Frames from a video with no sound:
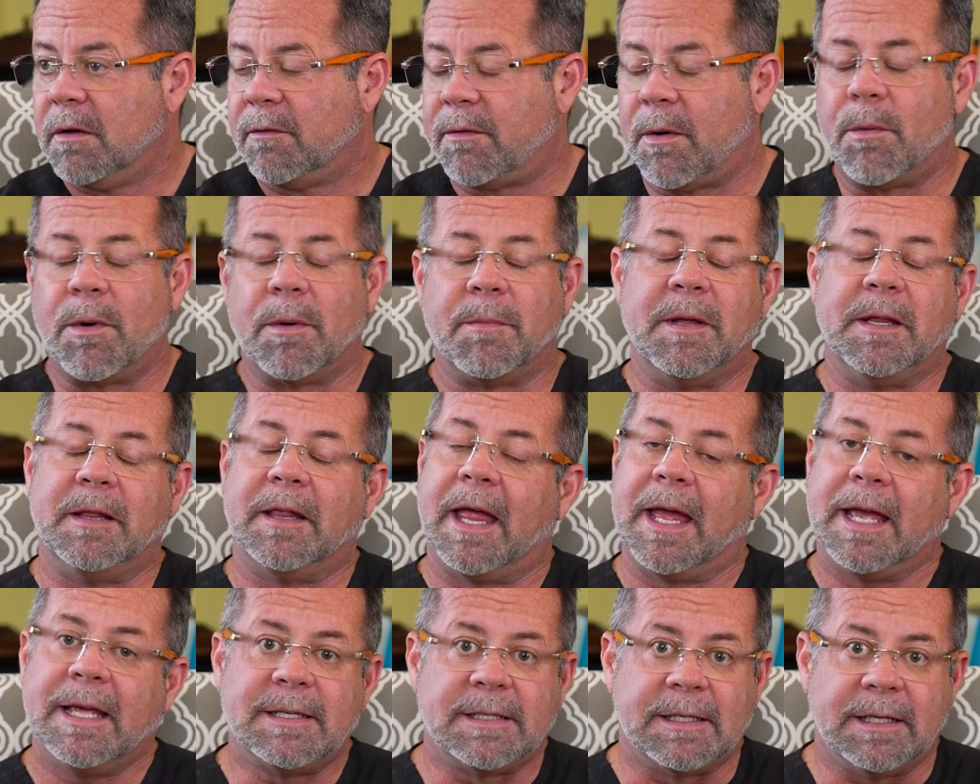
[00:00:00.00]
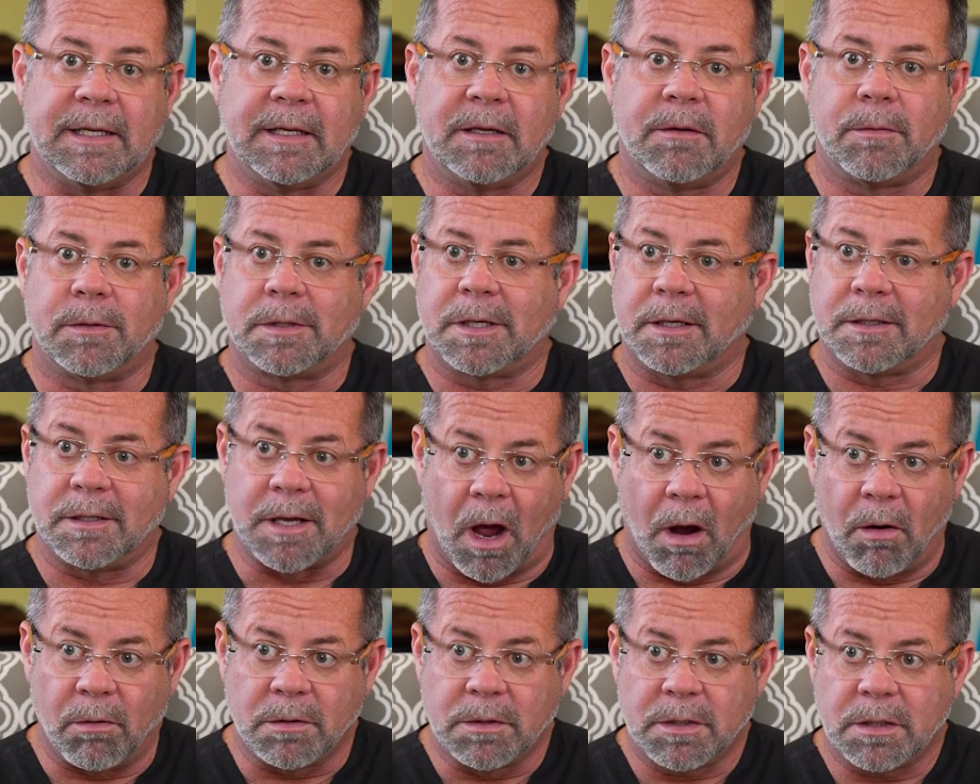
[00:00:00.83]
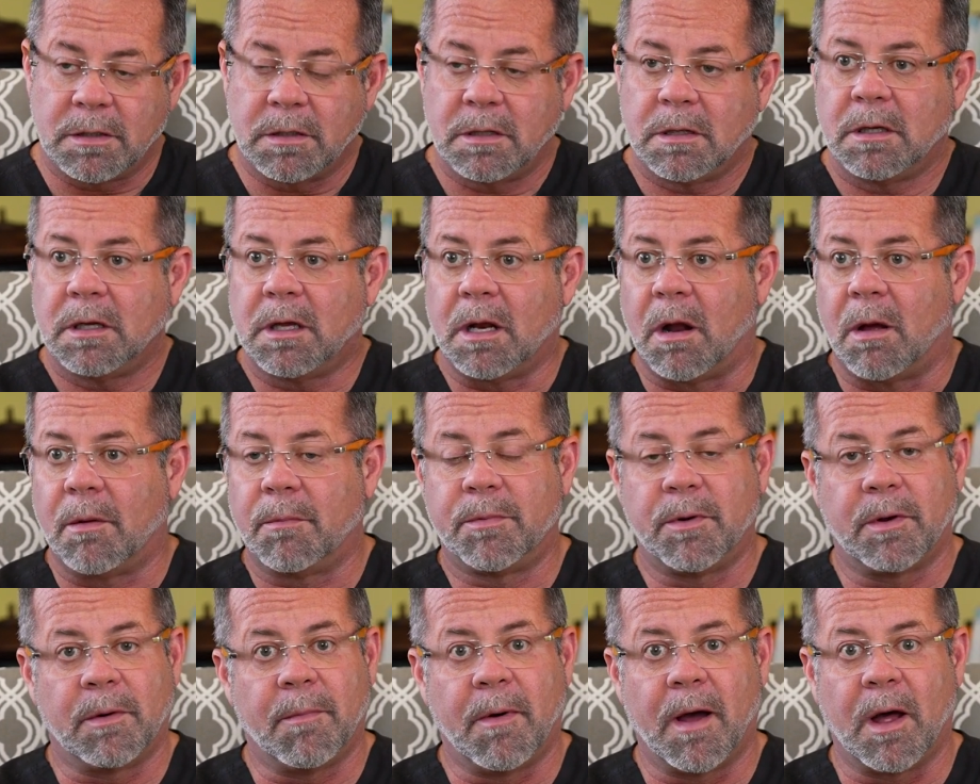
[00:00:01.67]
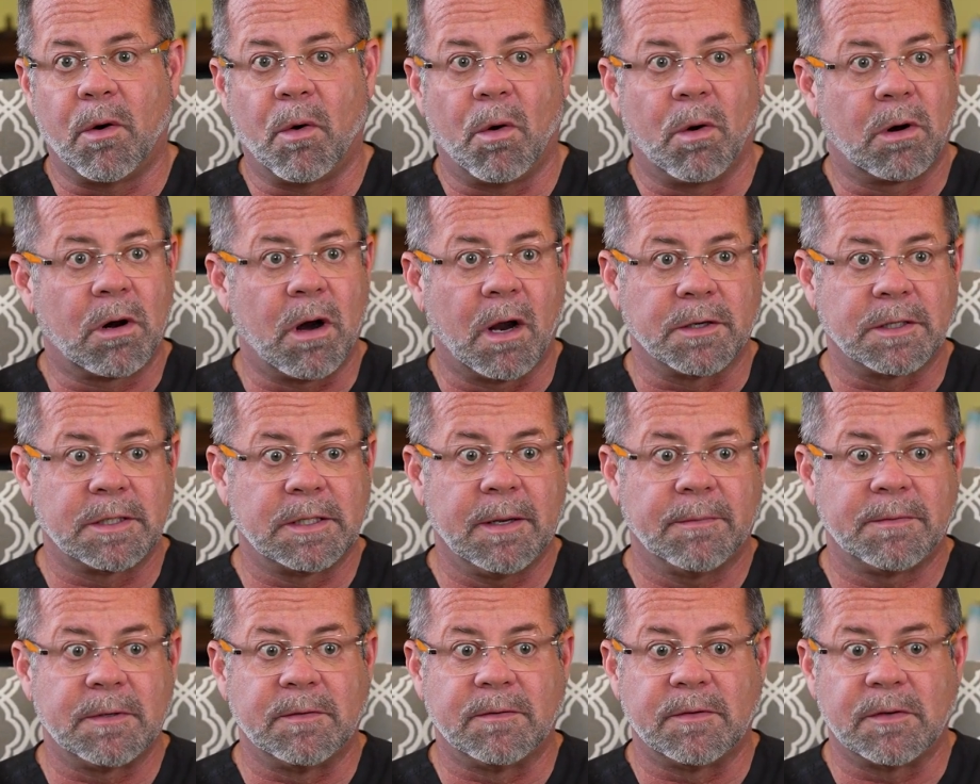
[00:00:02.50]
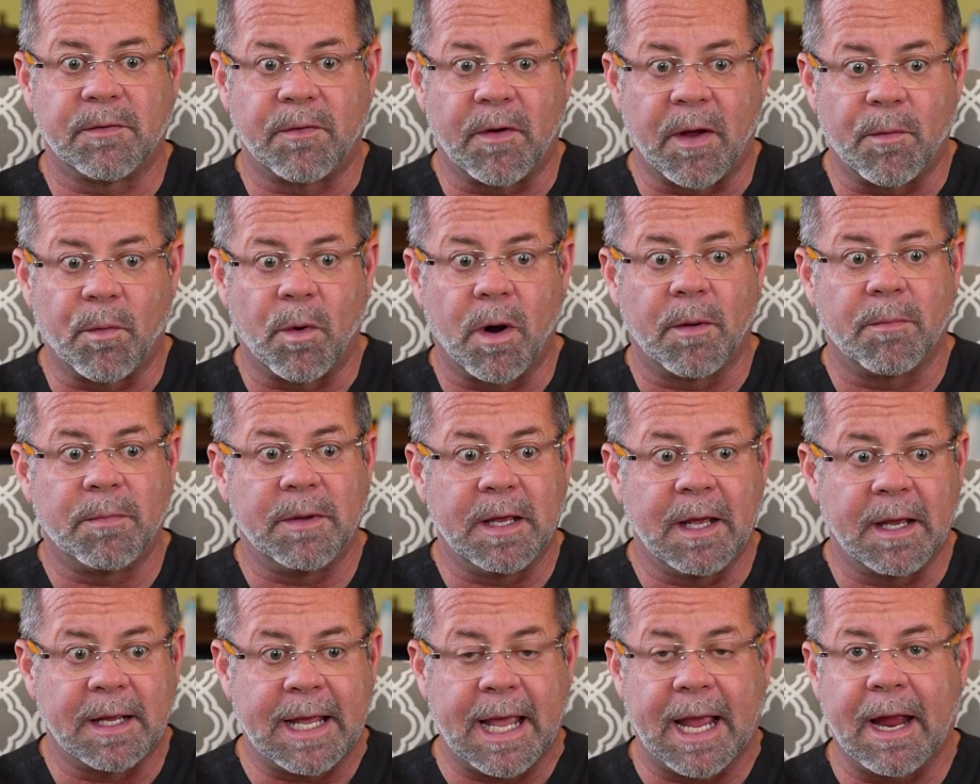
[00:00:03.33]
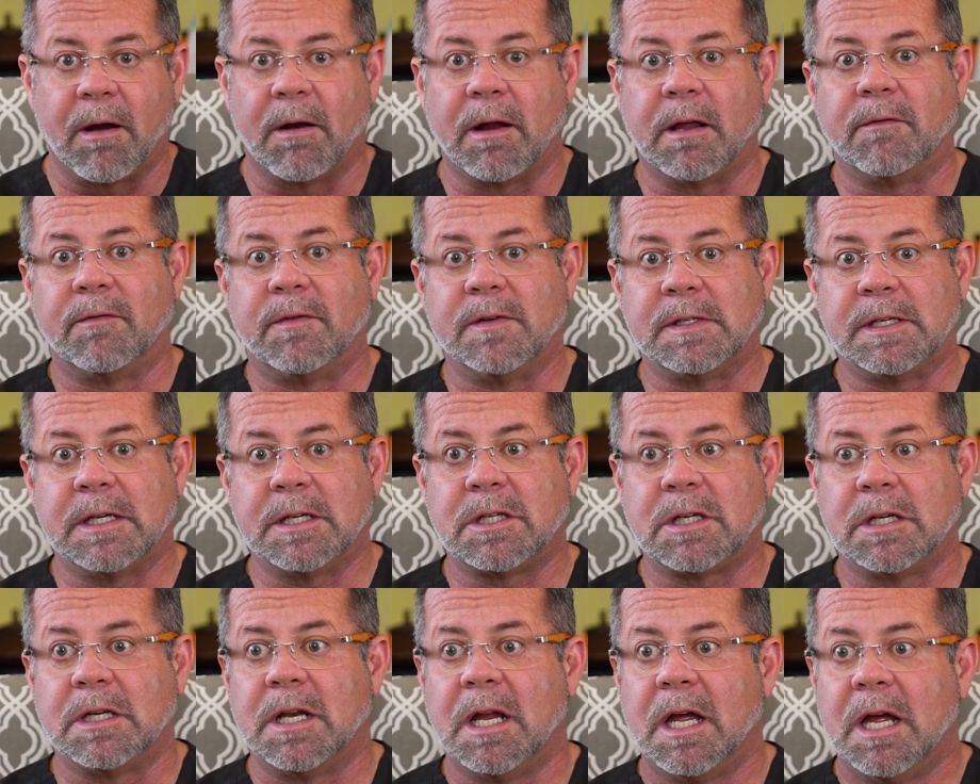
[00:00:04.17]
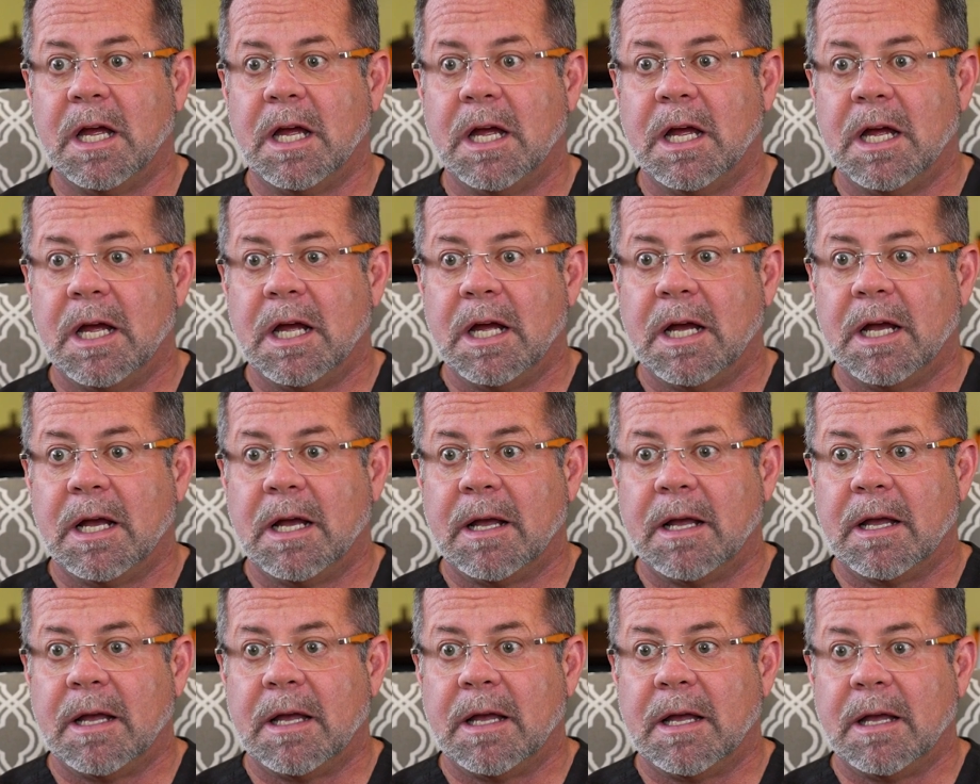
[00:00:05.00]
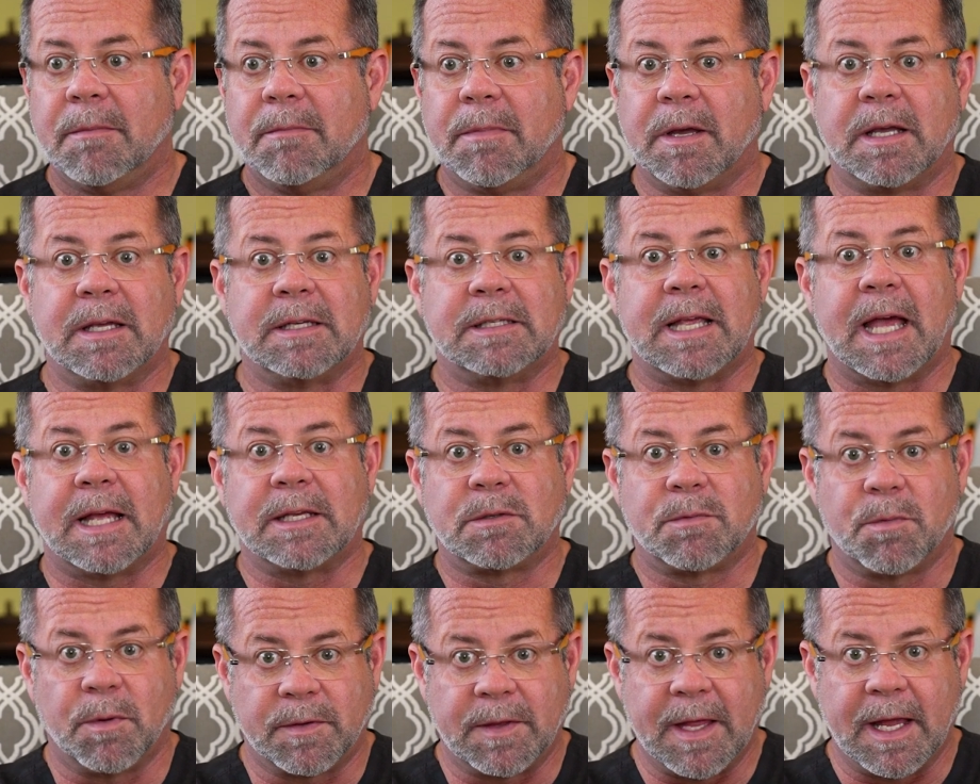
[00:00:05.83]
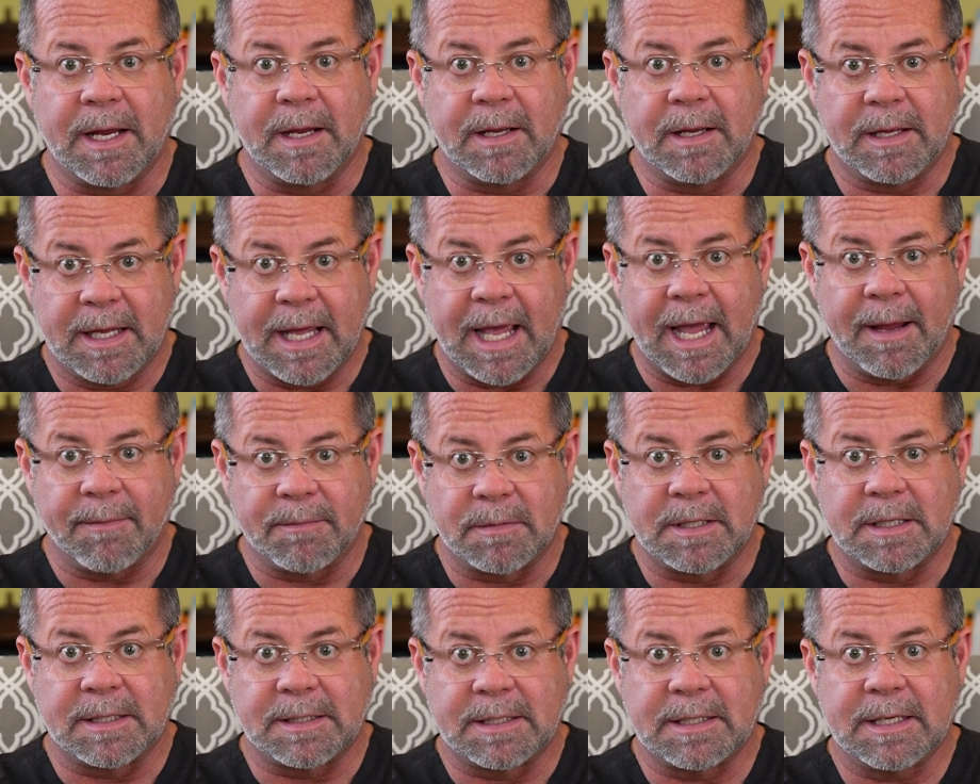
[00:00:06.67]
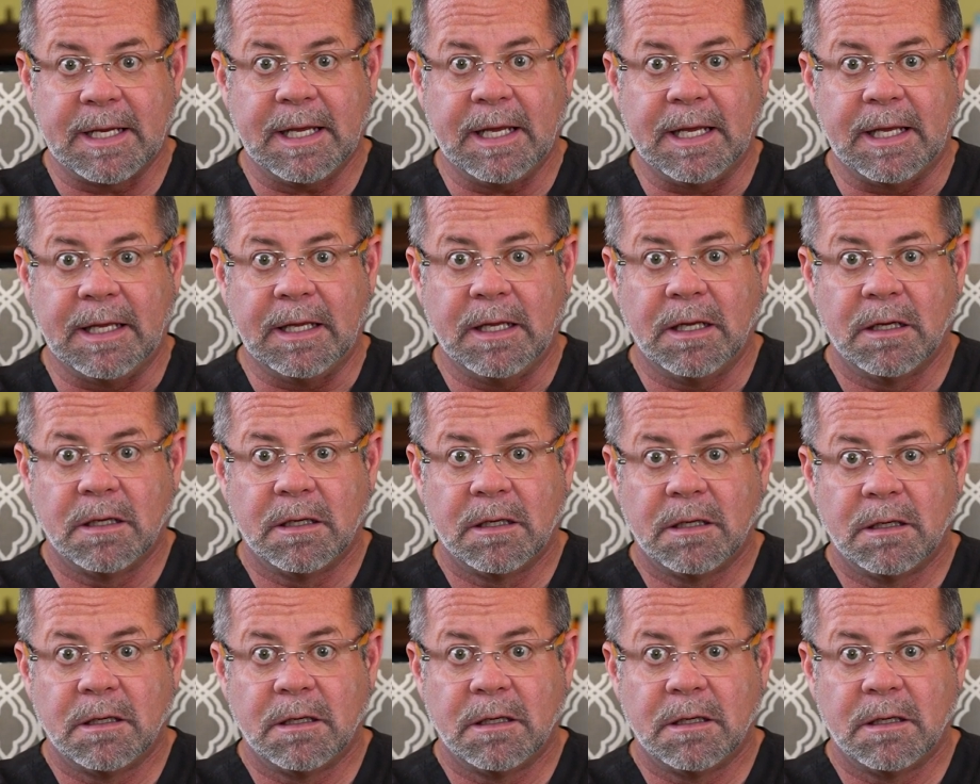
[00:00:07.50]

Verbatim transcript: if I want to be lazy, which I don't, you know, I'll put them on oral contraceptives if I want to be a caring physician because that's what they came to see.